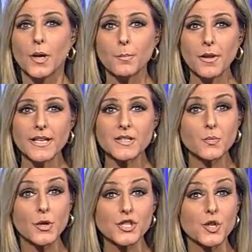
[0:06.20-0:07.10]
when a
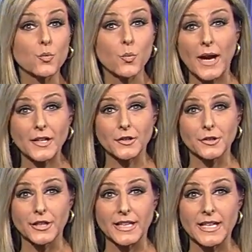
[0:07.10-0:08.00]
place where she
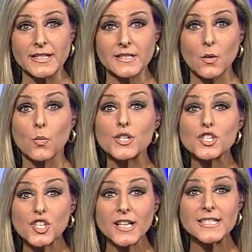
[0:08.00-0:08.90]
regularly eats
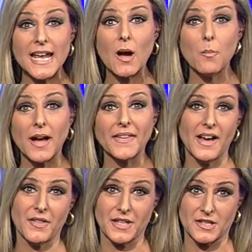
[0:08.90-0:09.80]
was shut down by
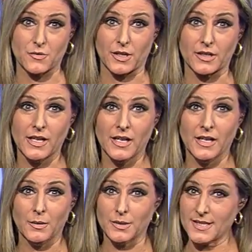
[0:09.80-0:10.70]
the health district.
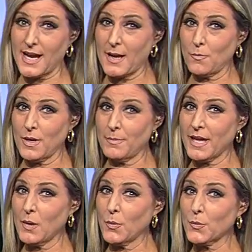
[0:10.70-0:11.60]
Well, tonight
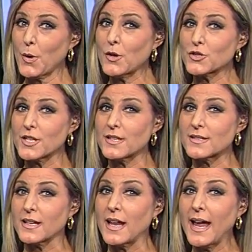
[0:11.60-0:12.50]
we begin with
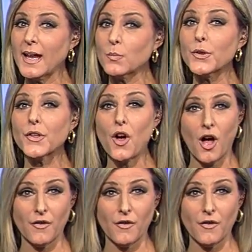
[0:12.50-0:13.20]
roaches and end with